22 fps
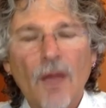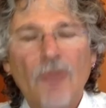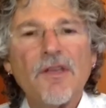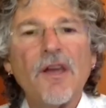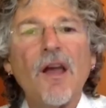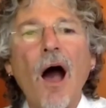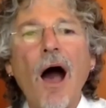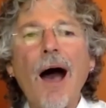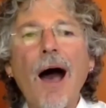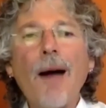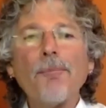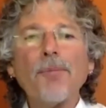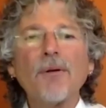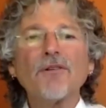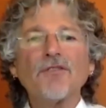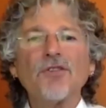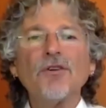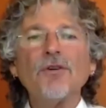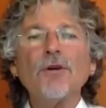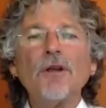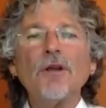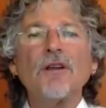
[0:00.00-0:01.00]
The
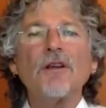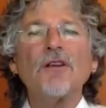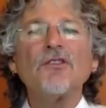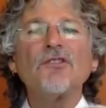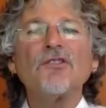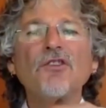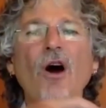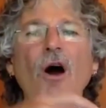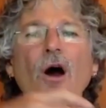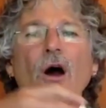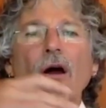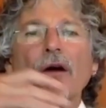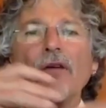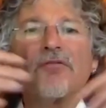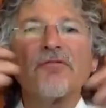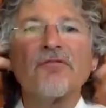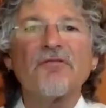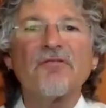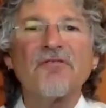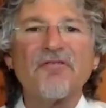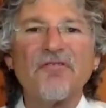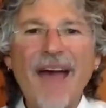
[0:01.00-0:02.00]
opportunities are
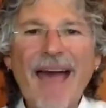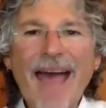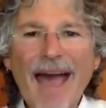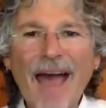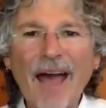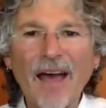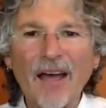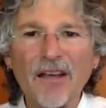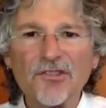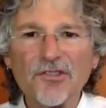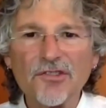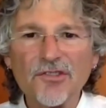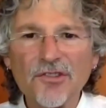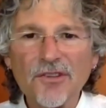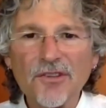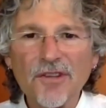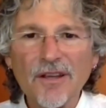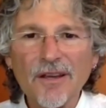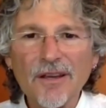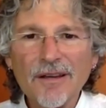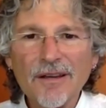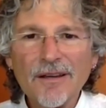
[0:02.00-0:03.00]
vast.